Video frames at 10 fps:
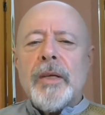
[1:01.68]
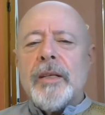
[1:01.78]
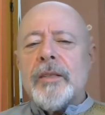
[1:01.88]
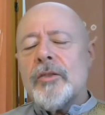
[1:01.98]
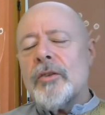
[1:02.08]

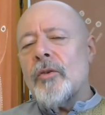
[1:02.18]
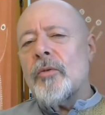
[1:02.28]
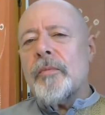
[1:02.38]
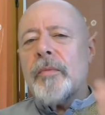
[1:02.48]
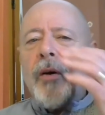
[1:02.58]

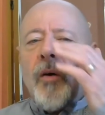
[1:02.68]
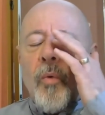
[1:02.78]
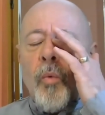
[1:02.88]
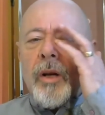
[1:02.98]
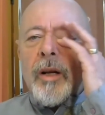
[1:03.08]
So
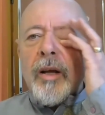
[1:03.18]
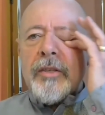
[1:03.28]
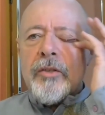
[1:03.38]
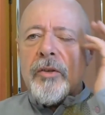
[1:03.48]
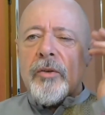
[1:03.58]
what I'd like
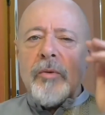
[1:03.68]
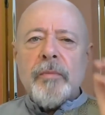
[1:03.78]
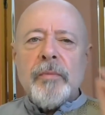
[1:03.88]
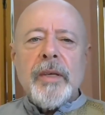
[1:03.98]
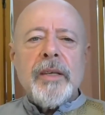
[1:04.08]
to do
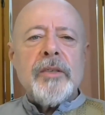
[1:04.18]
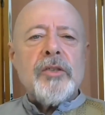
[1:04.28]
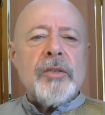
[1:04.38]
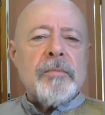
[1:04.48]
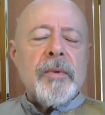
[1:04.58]

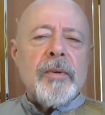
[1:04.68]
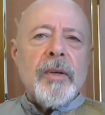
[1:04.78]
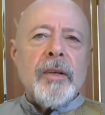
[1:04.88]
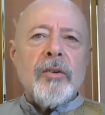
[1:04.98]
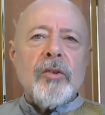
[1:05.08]
is
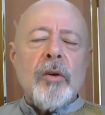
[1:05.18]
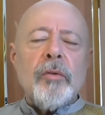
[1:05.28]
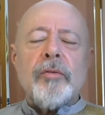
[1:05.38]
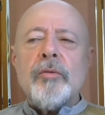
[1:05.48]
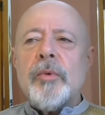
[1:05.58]
go
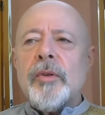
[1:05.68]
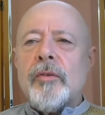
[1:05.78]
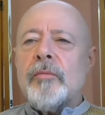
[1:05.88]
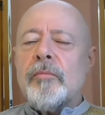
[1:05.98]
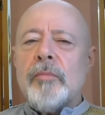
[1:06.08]
through with
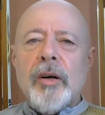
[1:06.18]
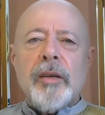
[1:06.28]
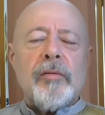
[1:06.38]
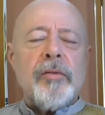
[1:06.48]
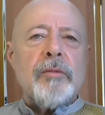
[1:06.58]
you my
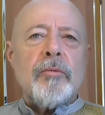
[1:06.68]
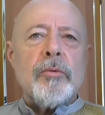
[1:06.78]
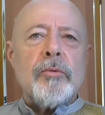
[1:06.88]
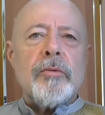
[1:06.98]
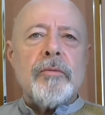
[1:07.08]
three
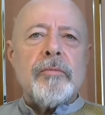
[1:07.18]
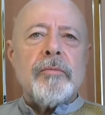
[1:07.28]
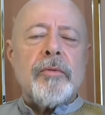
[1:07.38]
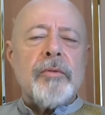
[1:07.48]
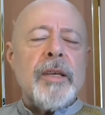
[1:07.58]
rules of
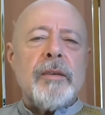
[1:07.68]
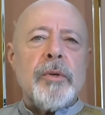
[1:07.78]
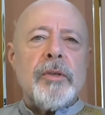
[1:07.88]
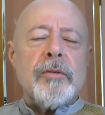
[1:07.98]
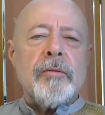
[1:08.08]
three,
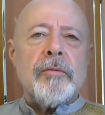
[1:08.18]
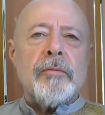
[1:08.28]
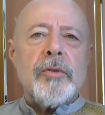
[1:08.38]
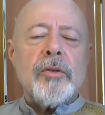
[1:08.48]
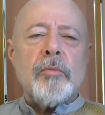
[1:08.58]
which have
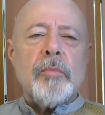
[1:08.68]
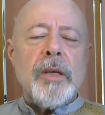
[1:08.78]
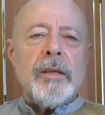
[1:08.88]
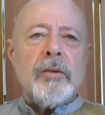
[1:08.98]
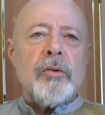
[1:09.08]
stood
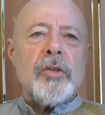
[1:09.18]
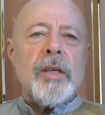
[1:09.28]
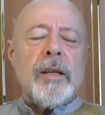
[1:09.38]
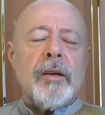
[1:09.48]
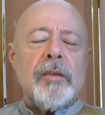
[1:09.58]
me in good
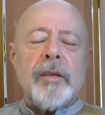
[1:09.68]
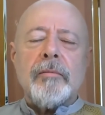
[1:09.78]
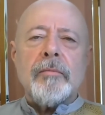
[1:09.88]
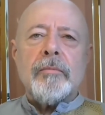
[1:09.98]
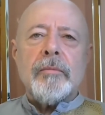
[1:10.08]
stead. I think
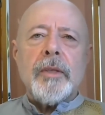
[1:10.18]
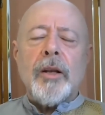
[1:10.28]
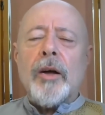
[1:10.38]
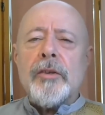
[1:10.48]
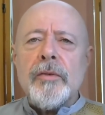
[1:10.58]

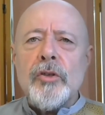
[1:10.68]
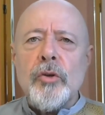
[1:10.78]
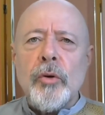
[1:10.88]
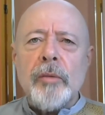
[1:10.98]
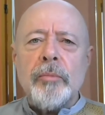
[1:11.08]
clients have
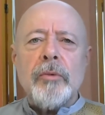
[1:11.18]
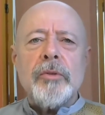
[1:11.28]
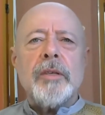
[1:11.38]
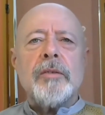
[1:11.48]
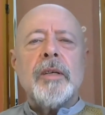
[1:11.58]
enjoyed the
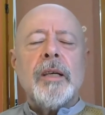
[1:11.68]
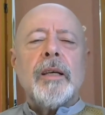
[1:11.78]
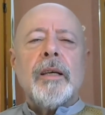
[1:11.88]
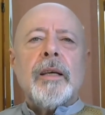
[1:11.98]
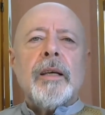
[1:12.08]
process,
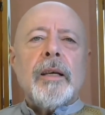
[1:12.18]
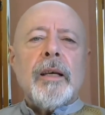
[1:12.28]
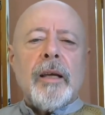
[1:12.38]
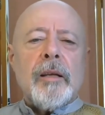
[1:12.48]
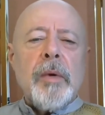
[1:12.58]

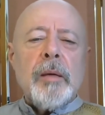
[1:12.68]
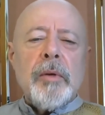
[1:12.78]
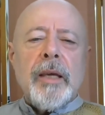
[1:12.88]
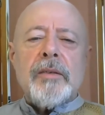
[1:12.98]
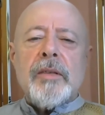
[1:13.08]
and maybe
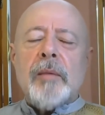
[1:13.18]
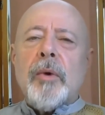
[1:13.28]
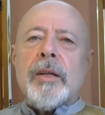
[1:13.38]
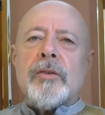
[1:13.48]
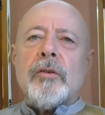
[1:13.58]
it gets their
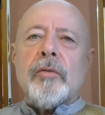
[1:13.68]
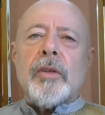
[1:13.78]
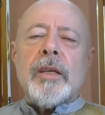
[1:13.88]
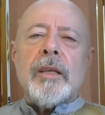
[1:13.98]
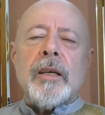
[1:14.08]
minds off
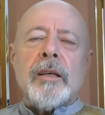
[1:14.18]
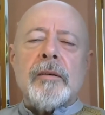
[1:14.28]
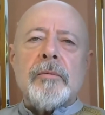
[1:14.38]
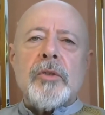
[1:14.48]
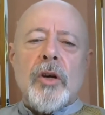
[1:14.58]

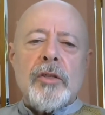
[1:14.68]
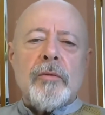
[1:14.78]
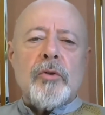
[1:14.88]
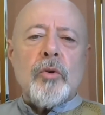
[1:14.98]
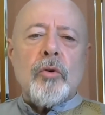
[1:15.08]
the size of
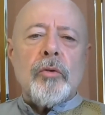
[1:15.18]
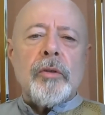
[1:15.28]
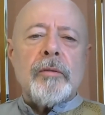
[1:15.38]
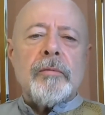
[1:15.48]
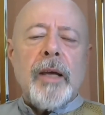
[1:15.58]
a door
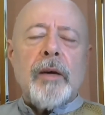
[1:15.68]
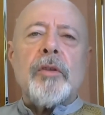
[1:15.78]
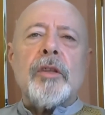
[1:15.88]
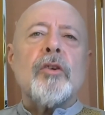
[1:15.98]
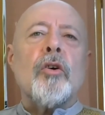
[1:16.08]
and how
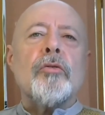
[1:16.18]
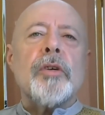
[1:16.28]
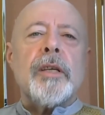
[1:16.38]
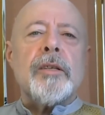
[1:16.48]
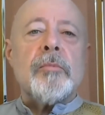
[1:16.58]
thick the concrete needs to